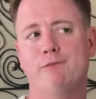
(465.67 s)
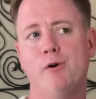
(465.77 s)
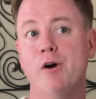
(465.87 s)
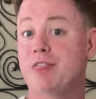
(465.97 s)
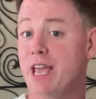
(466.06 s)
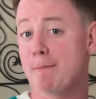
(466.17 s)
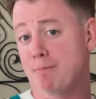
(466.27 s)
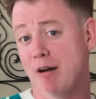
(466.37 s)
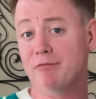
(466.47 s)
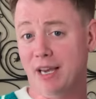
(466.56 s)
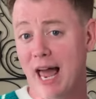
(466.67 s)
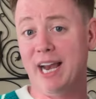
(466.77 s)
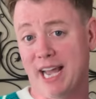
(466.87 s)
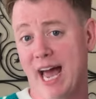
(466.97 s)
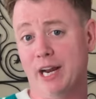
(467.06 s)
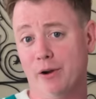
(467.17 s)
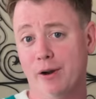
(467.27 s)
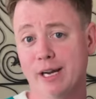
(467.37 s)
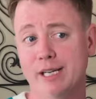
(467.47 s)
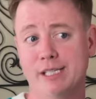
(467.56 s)
for the above the line
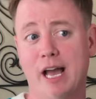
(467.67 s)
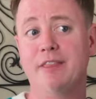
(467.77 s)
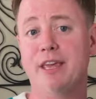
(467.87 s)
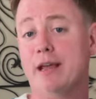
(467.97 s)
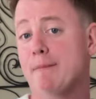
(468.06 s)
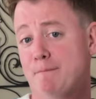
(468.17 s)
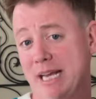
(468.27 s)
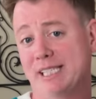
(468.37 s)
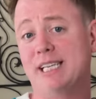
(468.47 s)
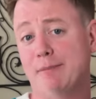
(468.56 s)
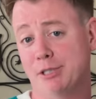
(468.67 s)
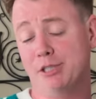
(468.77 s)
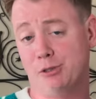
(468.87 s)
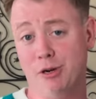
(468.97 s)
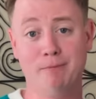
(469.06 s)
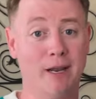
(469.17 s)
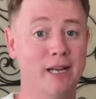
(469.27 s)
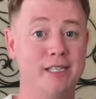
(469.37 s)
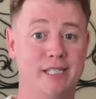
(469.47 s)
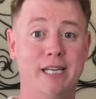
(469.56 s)
categories, I think best adapted
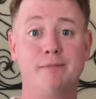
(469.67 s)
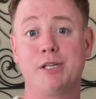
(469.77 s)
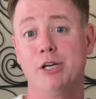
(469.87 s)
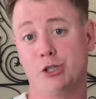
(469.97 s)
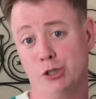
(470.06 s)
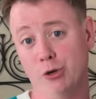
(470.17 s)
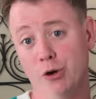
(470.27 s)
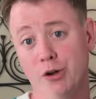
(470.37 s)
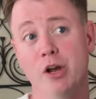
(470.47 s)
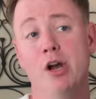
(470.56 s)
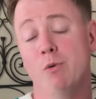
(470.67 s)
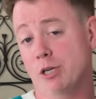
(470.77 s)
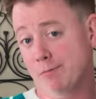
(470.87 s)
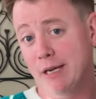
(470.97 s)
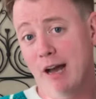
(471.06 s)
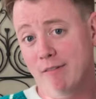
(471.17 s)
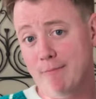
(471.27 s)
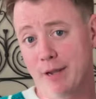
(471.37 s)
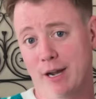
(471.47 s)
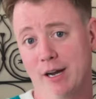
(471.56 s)
screenplay seems assured, which would be lovely
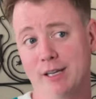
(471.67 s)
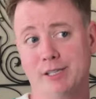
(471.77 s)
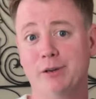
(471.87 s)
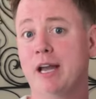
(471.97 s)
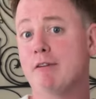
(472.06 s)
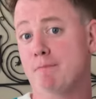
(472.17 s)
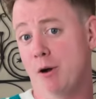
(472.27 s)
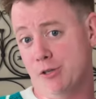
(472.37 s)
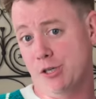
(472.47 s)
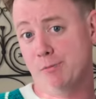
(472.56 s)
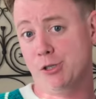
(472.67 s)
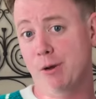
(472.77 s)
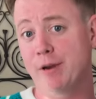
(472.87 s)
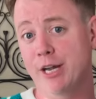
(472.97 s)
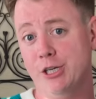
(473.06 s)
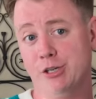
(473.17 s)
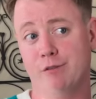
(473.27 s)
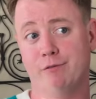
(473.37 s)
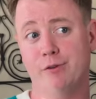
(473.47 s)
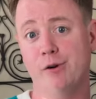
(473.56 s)
because it'll give a posthumous
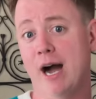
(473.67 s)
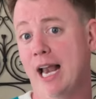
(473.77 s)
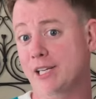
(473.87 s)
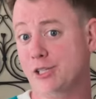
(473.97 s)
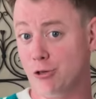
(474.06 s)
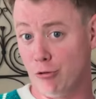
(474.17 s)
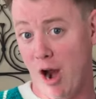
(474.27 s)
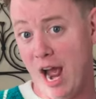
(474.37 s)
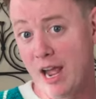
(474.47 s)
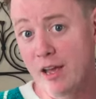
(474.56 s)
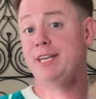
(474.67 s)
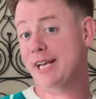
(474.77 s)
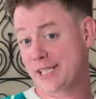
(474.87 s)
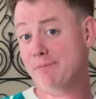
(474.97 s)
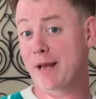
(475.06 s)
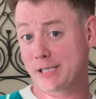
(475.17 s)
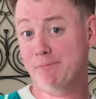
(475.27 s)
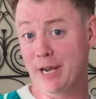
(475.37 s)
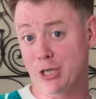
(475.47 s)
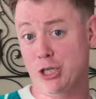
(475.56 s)
nomination for Alistair Gray. Yes to best
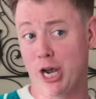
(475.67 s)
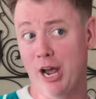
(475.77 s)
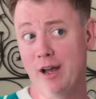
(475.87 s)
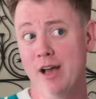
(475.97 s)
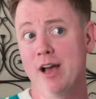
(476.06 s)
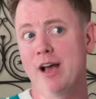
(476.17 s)
picture,